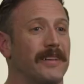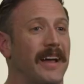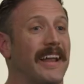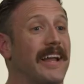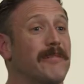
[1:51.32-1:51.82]

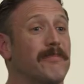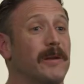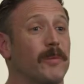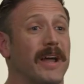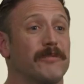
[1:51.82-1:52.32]
I got to
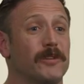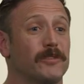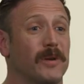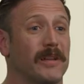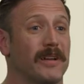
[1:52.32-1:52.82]
admit, when I first
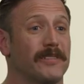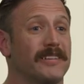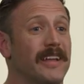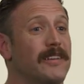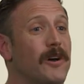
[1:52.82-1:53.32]
read about
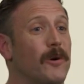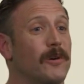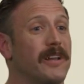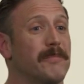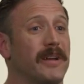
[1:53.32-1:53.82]
this, I
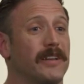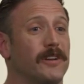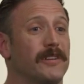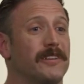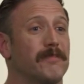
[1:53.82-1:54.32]
totally
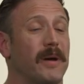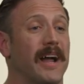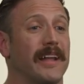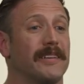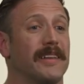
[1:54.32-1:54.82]
pictured
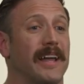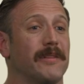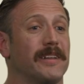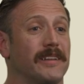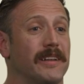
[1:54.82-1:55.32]
Spot
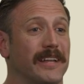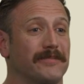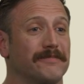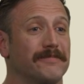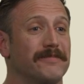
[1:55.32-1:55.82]
having to, like,
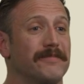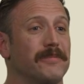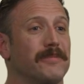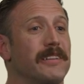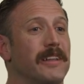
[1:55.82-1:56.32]

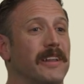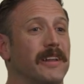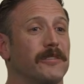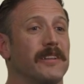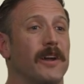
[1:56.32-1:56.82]
physically
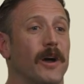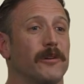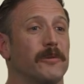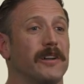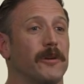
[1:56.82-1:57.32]
use a
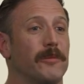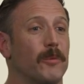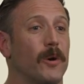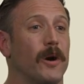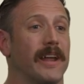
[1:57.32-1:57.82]
card reader on the
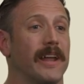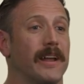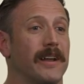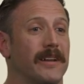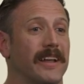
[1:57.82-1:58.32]
wall.
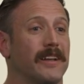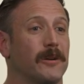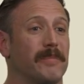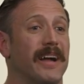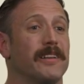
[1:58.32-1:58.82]
Like, can you
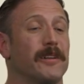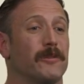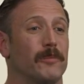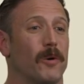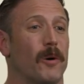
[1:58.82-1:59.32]
imagine this
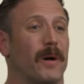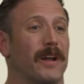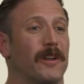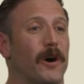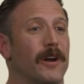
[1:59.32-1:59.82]

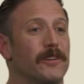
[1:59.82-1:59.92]
robot dog